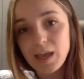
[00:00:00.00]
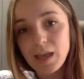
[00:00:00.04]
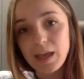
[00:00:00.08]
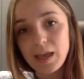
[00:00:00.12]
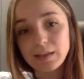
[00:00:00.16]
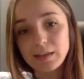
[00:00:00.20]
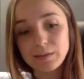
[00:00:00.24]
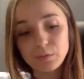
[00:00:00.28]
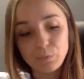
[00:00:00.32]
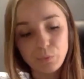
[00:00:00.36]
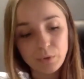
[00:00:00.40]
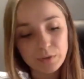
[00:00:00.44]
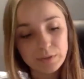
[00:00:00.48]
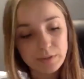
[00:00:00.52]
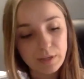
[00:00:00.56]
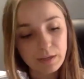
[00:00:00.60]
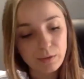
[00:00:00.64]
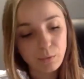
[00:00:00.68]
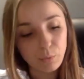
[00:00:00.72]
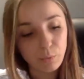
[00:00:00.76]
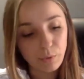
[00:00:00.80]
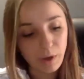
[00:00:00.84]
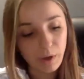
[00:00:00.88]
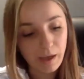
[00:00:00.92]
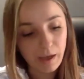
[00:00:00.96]
And what
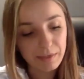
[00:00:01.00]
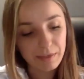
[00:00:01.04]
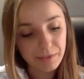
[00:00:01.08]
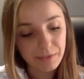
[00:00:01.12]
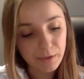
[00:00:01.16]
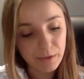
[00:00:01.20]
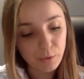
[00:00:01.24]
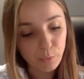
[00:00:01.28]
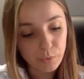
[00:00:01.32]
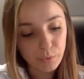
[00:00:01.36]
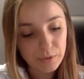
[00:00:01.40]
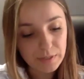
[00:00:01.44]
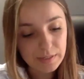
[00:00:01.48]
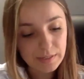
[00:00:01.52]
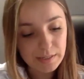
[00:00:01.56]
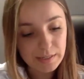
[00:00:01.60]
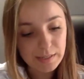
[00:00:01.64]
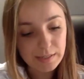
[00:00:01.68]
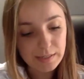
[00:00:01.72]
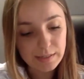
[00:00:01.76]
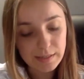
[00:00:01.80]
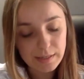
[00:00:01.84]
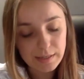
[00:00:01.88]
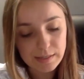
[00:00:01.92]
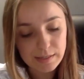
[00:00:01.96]
I think we
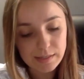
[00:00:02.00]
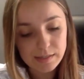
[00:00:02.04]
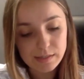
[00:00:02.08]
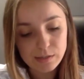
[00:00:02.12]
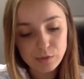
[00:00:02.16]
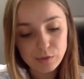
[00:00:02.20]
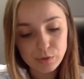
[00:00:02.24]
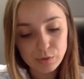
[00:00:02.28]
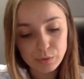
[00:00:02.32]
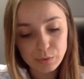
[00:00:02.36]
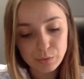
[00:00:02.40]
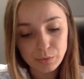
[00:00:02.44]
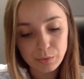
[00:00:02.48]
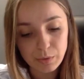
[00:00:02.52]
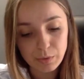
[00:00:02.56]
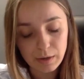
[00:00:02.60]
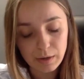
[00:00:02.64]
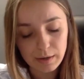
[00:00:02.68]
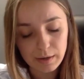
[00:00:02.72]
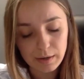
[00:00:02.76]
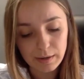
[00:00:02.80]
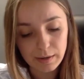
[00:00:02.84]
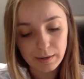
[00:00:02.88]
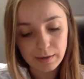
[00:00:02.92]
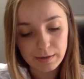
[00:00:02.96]
need is to
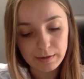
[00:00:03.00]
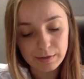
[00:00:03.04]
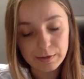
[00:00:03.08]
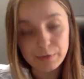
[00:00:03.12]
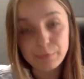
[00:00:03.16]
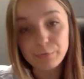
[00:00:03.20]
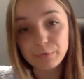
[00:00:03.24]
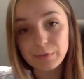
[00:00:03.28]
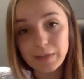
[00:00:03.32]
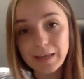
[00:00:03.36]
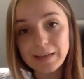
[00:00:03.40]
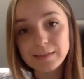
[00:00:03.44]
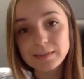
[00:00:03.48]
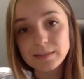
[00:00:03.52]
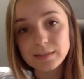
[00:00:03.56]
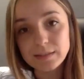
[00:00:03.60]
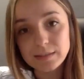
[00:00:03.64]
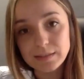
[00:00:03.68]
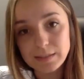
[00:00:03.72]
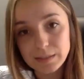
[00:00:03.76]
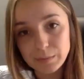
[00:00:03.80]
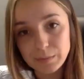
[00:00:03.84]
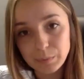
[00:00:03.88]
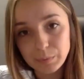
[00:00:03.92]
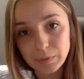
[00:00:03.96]
reflect
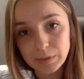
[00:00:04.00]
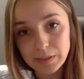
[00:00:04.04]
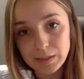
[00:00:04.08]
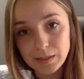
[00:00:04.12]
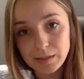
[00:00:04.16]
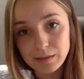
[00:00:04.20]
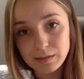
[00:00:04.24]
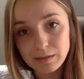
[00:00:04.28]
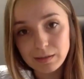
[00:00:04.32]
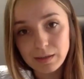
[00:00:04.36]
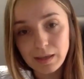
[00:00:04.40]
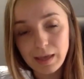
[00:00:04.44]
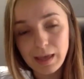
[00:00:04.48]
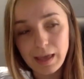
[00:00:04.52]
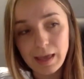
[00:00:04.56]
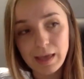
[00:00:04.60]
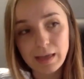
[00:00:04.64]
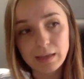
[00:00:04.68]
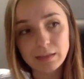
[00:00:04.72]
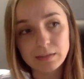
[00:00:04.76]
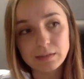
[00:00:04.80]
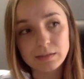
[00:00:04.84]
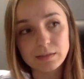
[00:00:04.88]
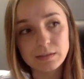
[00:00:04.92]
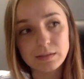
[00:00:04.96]
deeply
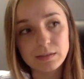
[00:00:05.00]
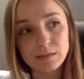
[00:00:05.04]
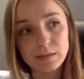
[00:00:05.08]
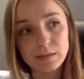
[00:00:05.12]
and